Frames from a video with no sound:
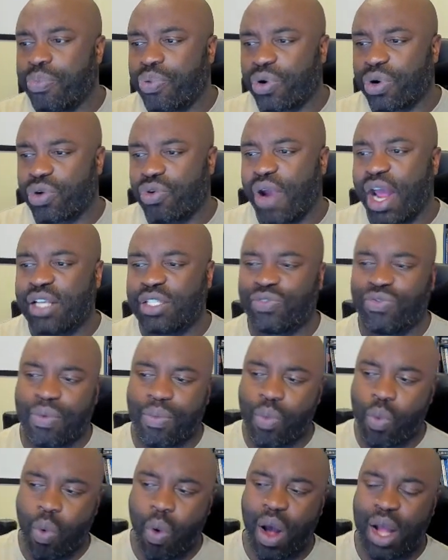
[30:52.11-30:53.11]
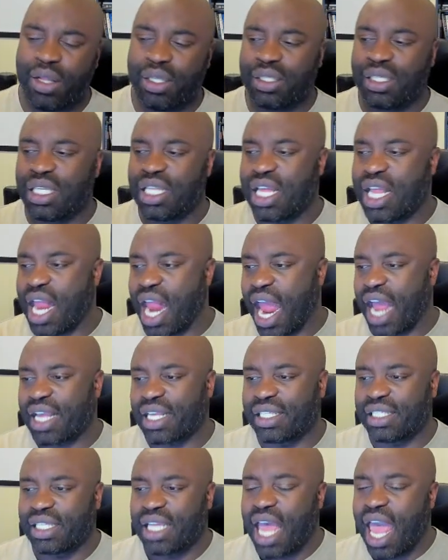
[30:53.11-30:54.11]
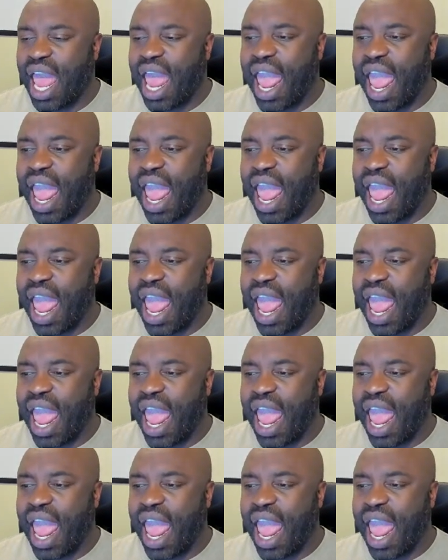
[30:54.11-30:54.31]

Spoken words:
progress from one to the next,